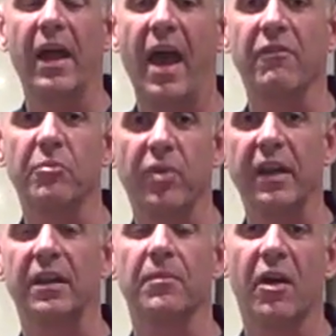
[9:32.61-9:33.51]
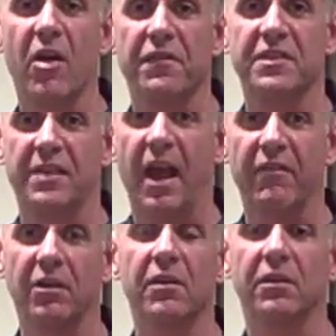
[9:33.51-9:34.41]
have a break at my office, I have
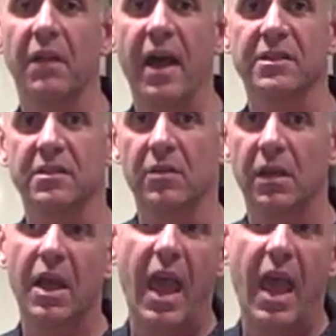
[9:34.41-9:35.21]
another glass of it.